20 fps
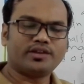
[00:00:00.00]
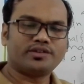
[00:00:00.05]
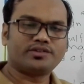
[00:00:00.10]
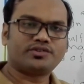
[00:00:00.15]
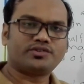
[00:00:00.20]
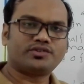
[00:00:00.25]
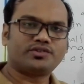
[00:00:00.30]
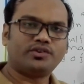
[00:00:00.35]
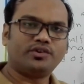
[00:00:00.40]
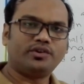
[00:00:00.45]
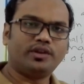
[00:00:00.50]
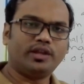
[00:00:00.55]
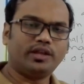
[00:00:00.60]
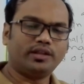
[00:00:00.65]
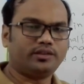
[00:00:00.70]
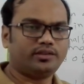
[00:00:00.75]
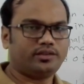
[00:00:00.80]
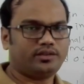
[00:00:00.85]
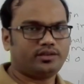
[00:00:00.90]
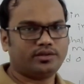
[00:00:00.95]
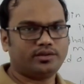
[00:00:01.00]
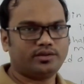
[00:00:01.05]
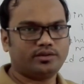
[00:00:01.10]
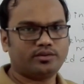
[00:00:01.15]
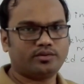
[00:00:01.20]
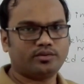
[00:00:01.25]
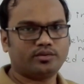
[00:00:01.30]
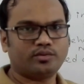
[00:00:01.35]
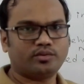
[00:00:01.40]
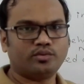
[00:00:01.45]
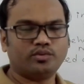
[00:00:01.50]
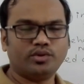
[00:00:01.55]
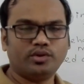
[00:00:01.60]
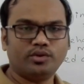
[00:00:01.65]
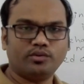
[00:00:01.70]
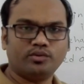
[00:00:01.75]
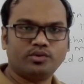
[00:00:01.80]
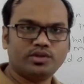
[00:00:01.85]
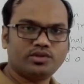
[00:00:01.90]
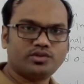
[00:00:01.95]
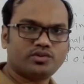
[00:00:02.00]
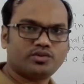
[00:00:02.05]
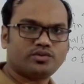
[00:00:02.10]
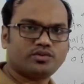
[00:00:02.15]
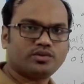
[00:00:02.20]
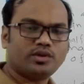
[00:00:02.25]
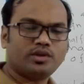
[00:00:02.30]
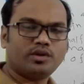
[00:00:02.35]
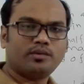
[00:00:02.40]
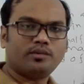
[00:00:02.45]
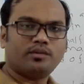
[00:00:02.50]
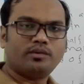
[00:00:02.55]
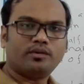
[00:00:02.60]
as death. Which